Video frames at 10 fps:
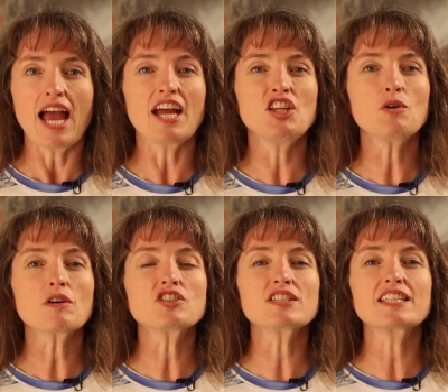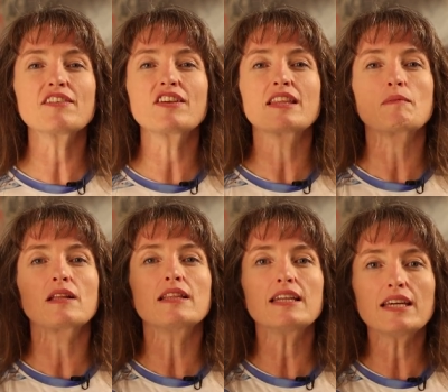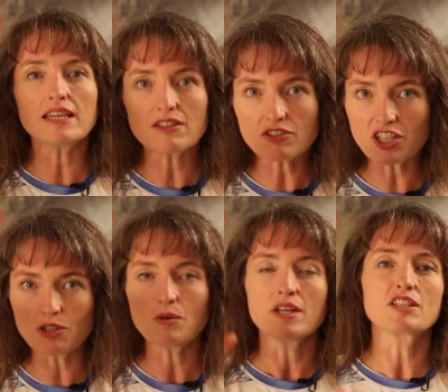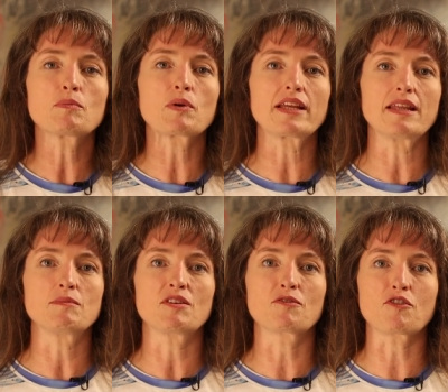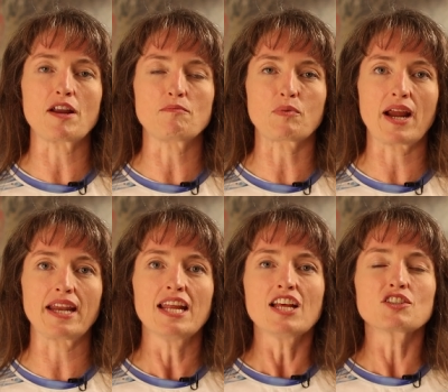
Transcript: and you are just giving them a little cue to bring them to front brain